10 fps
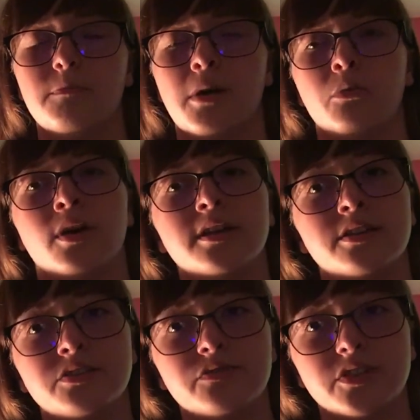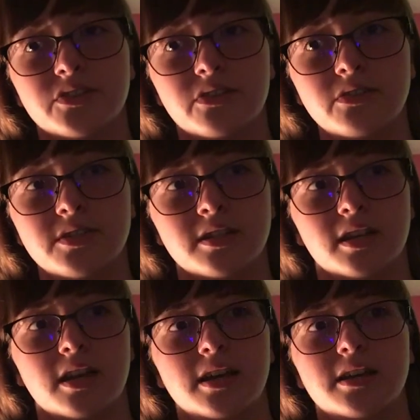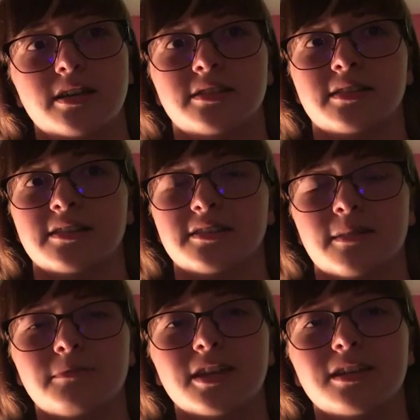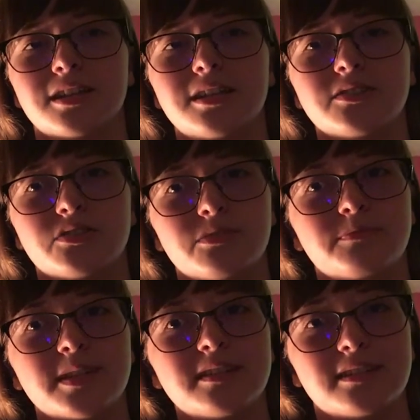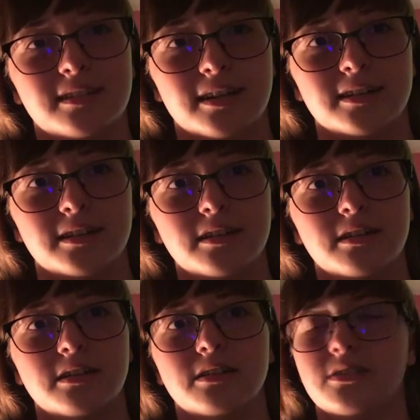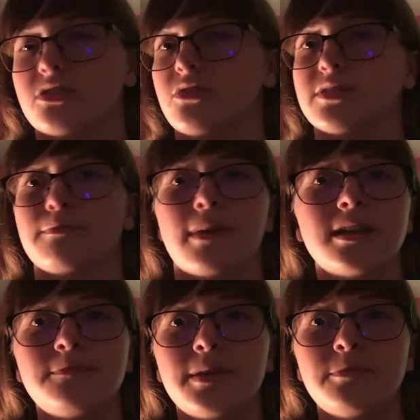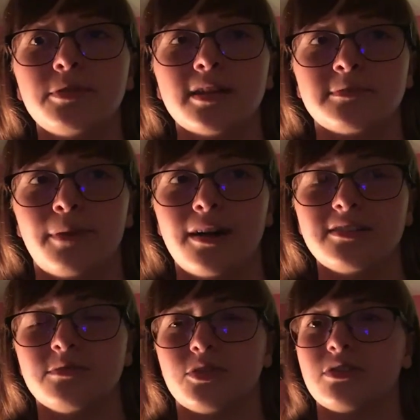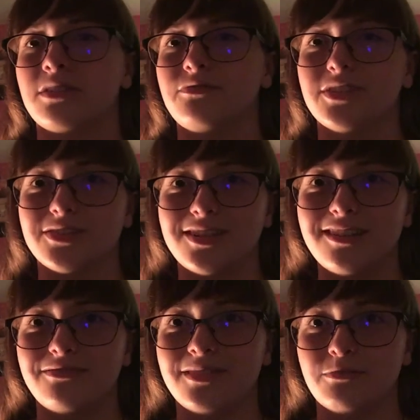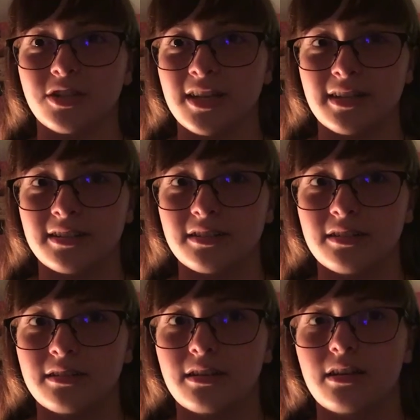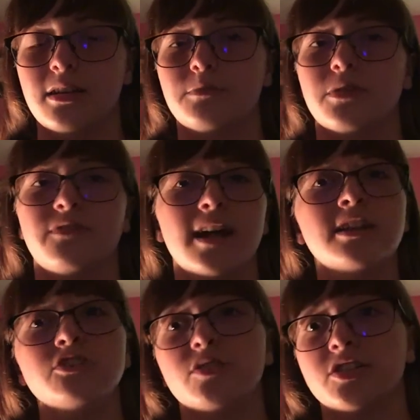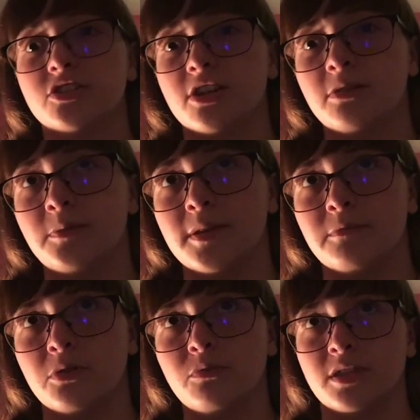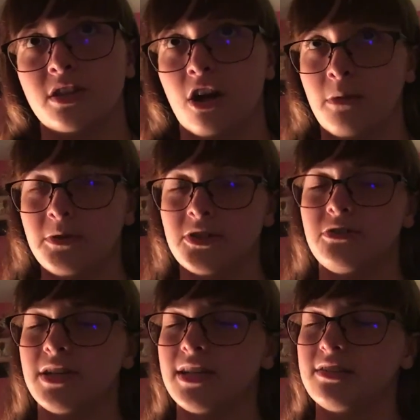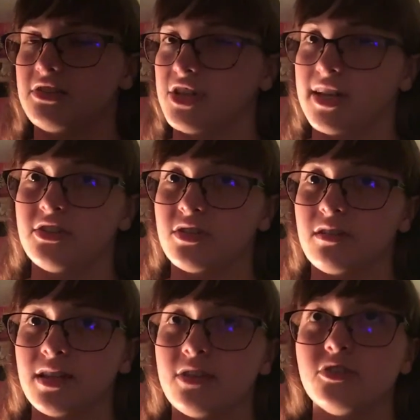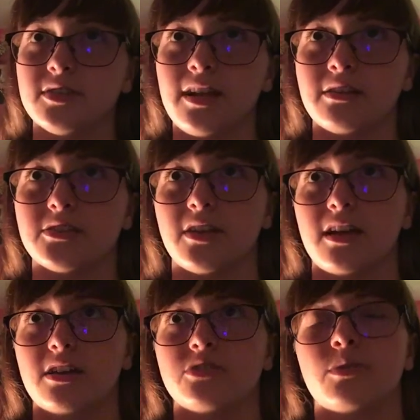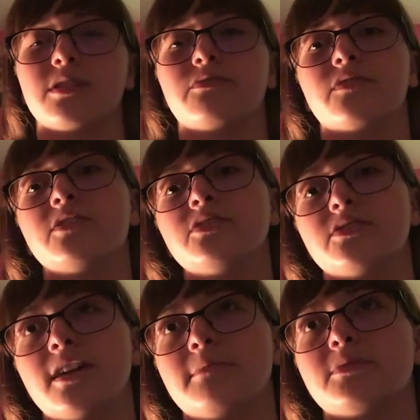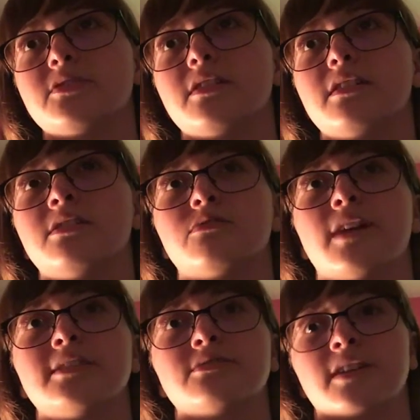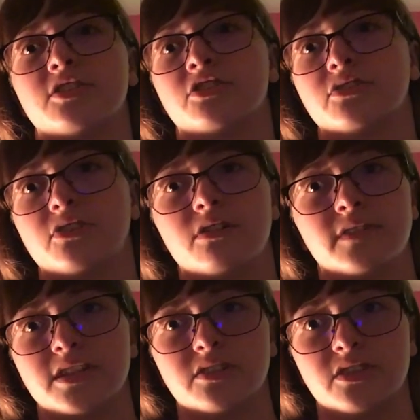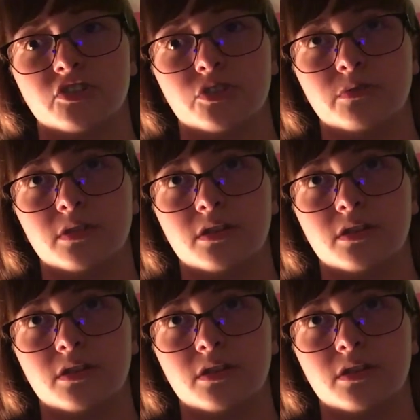But what is for certain is that something needs to be done, so as many people as possible can feel safe and protected. Providing transgender people with the opportunity to change their legal sex is one of the first steps in the right direction to solving this issue.